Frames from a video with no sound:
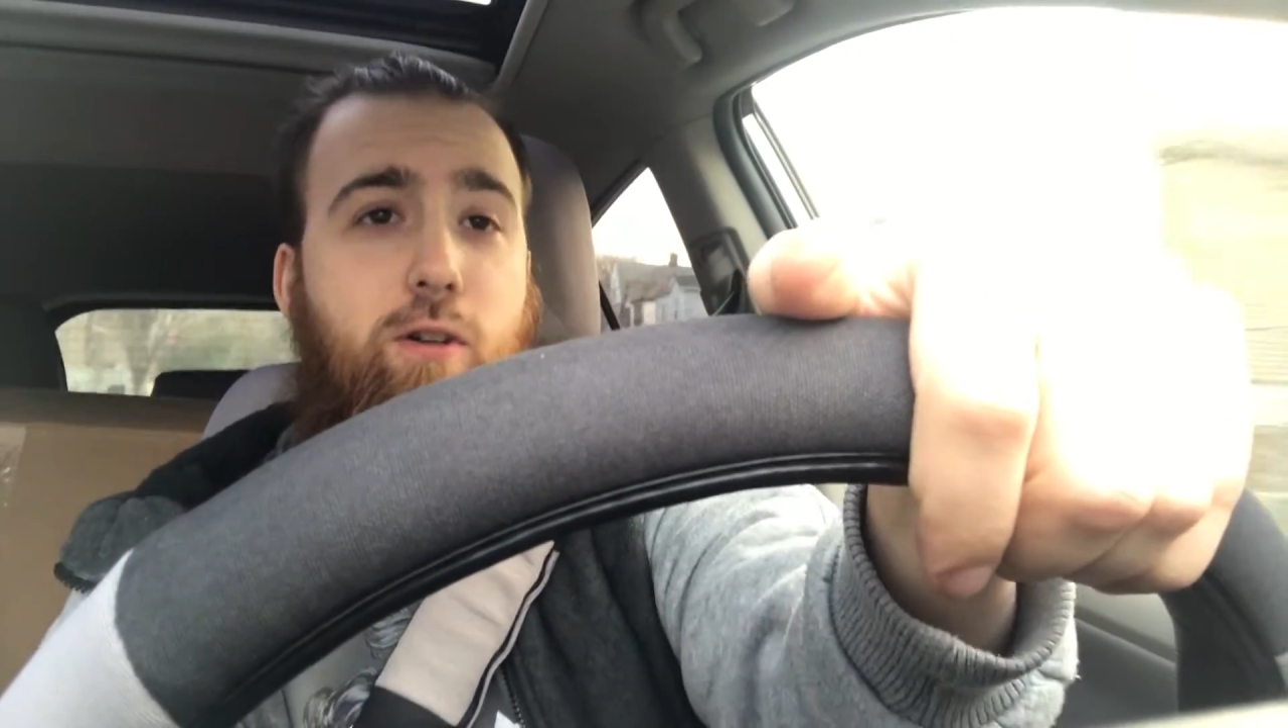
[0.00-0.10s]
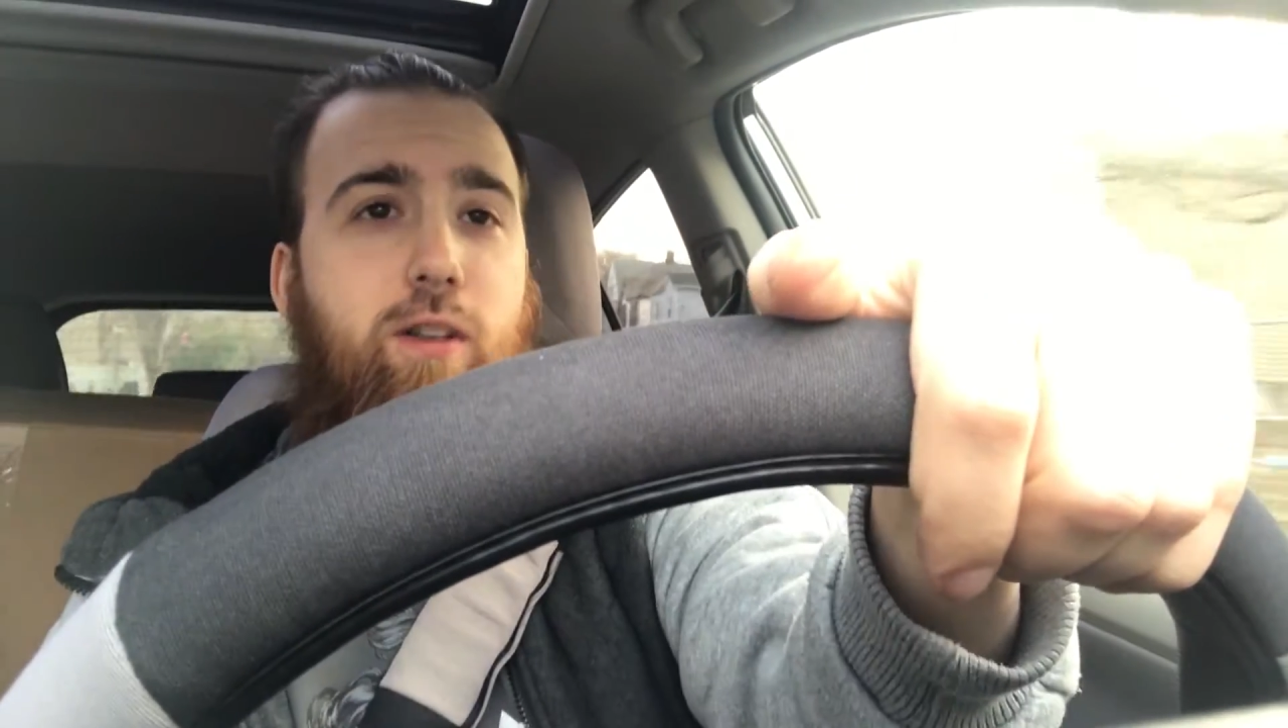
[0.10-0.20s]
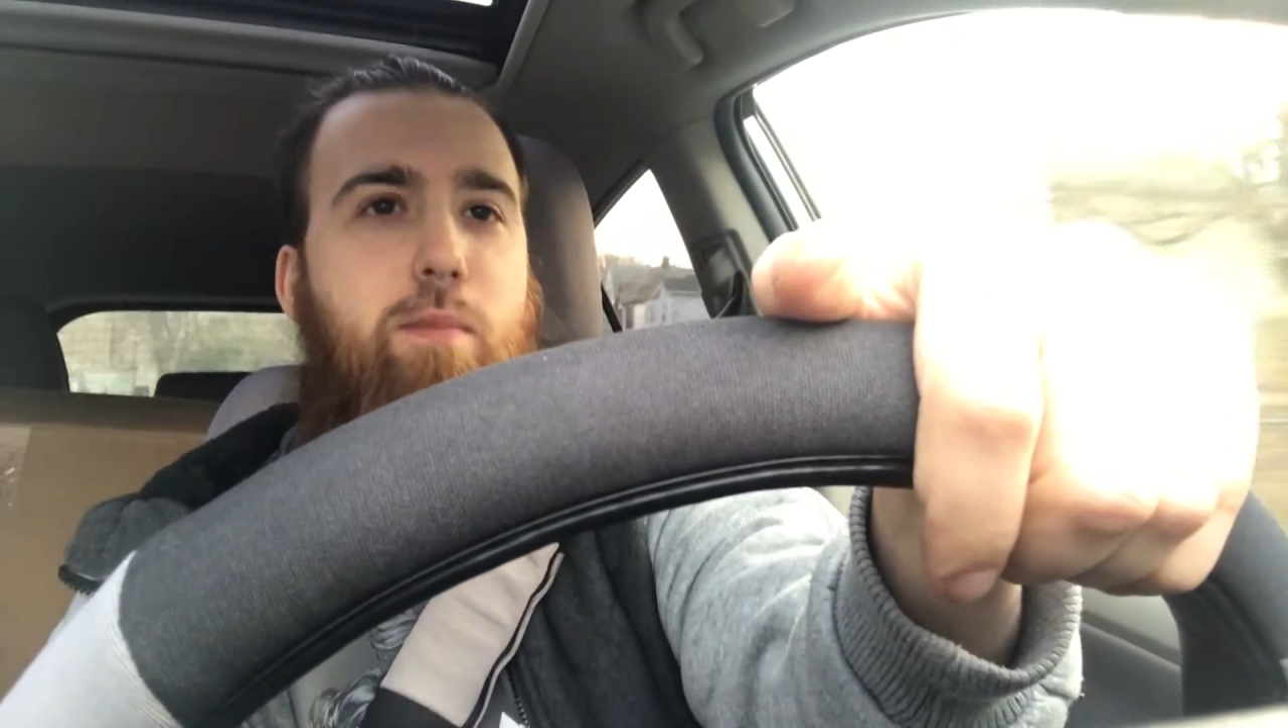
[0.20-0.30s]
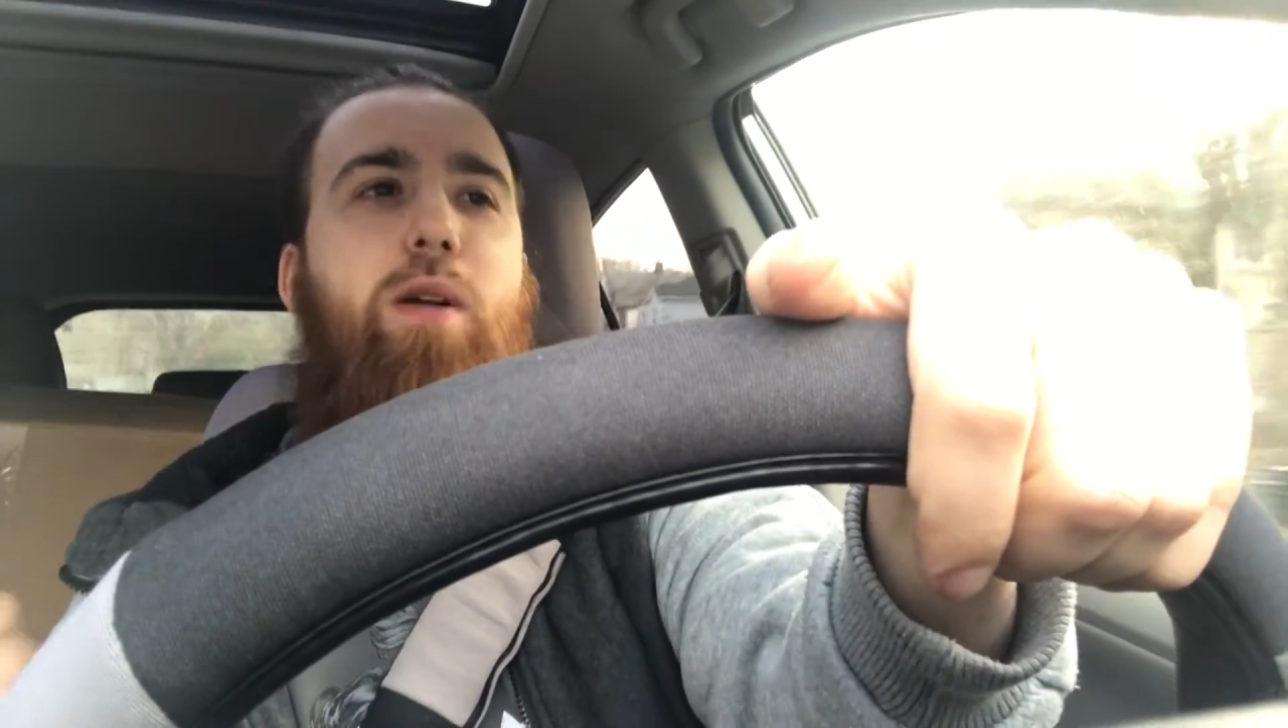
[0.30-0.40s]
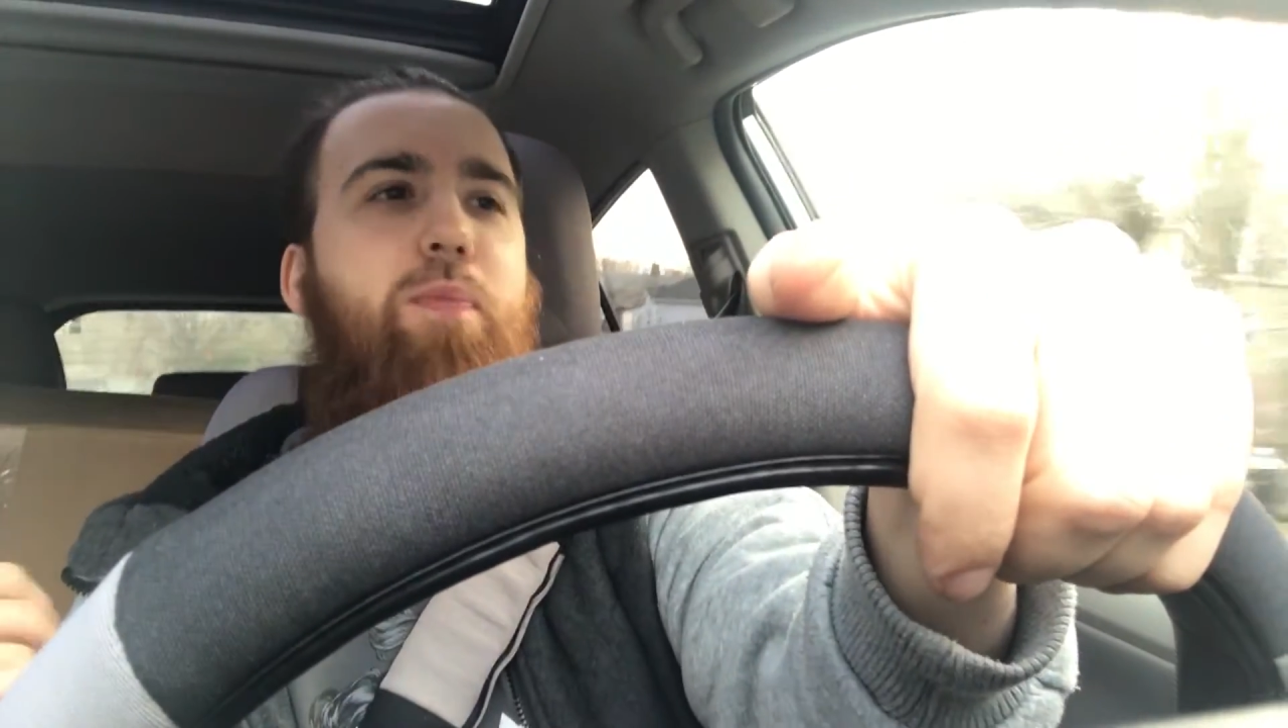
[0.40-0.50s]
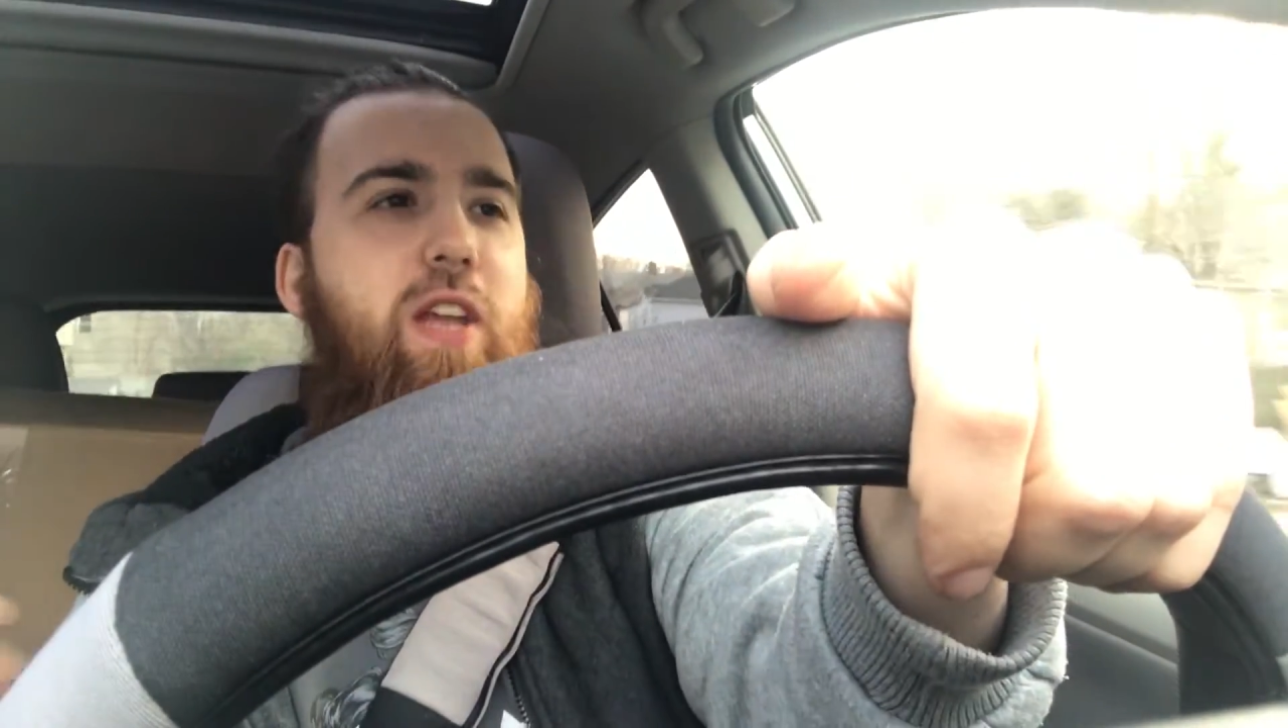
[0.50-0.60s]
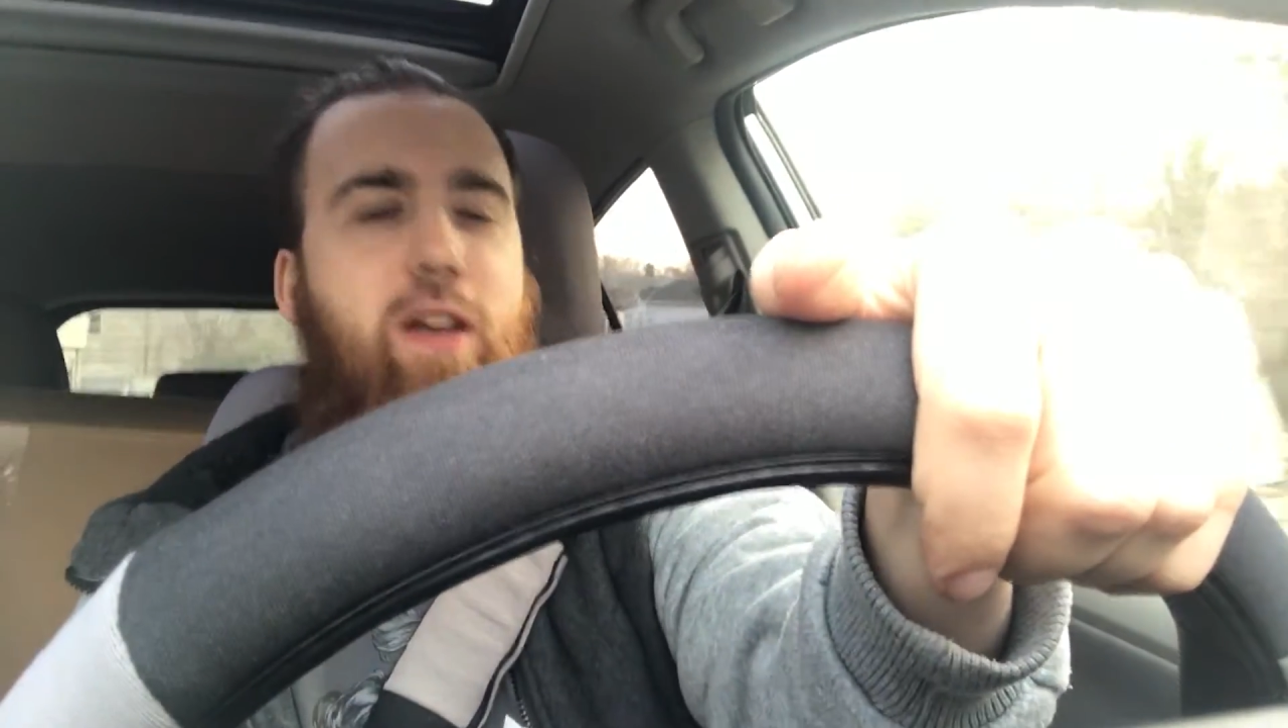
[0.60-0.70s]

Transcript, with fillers: I called them up,